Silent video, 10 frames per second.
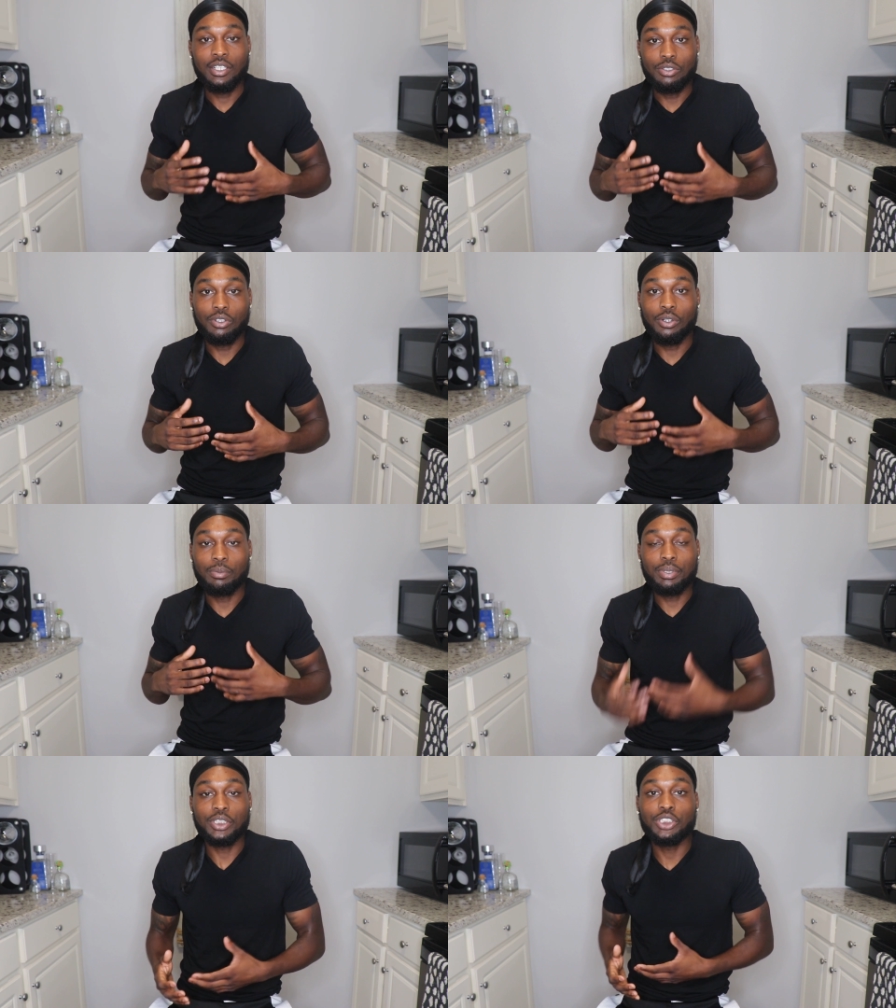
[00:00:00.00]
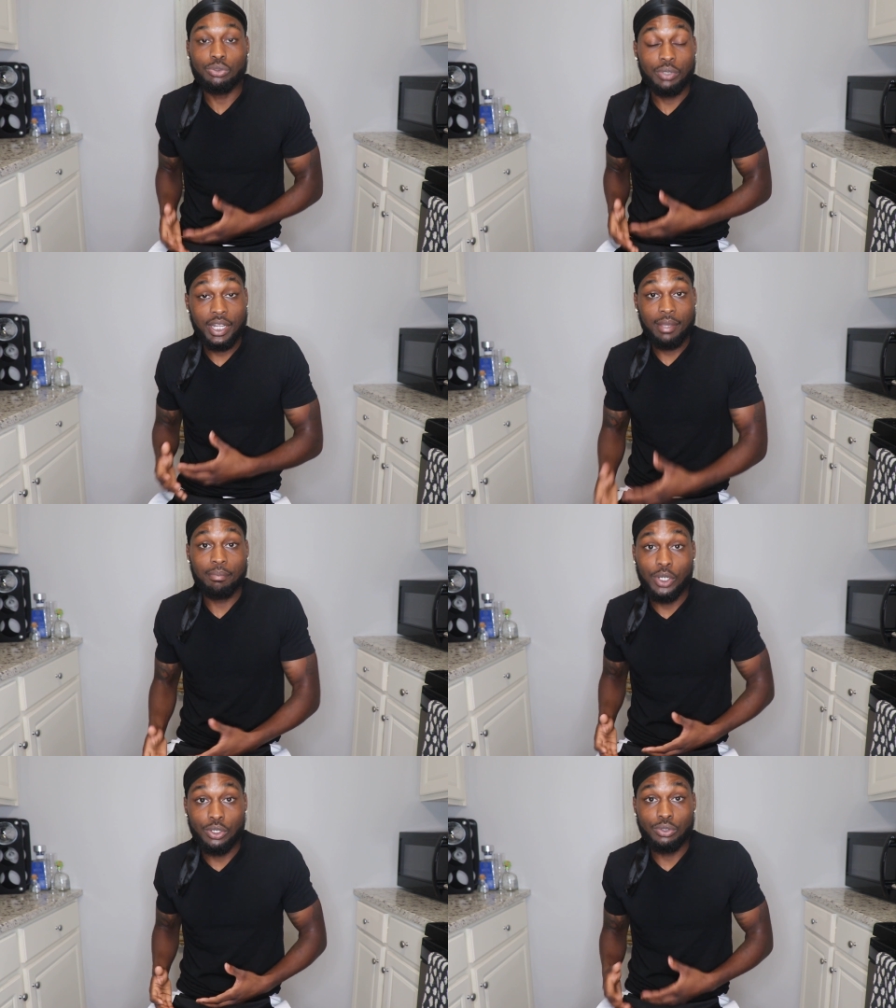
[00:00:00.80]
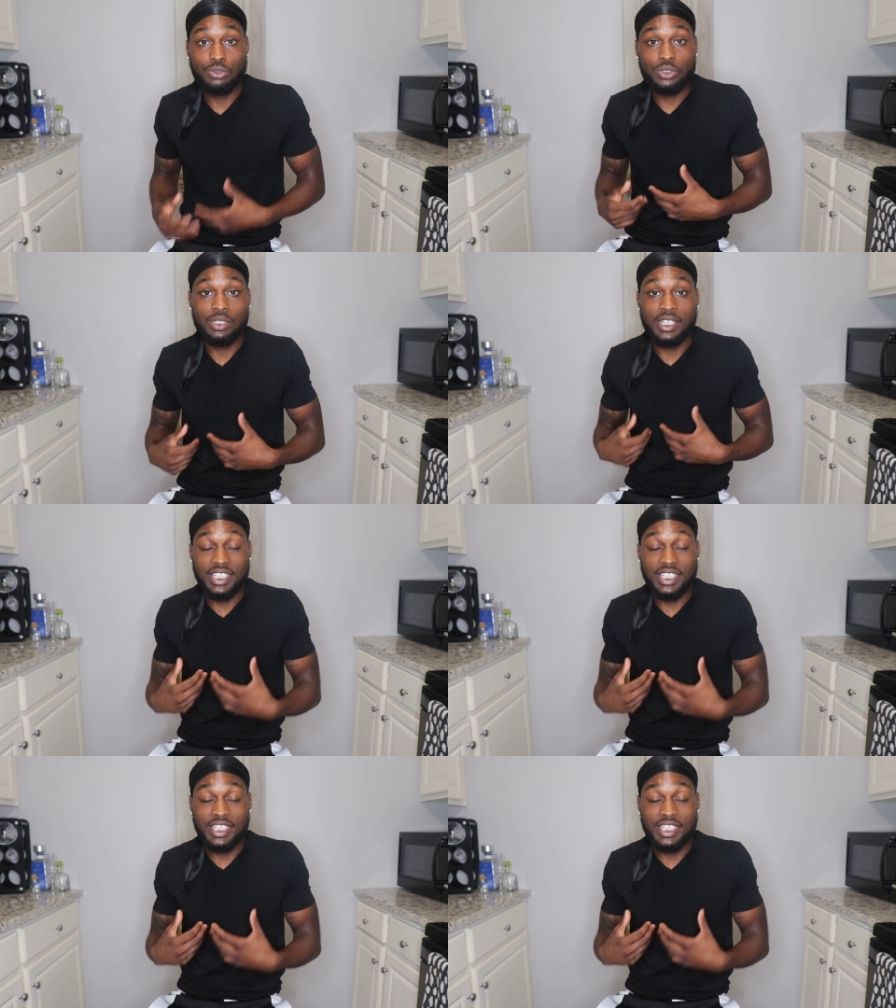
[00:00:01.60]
You know, it puts you in that mode.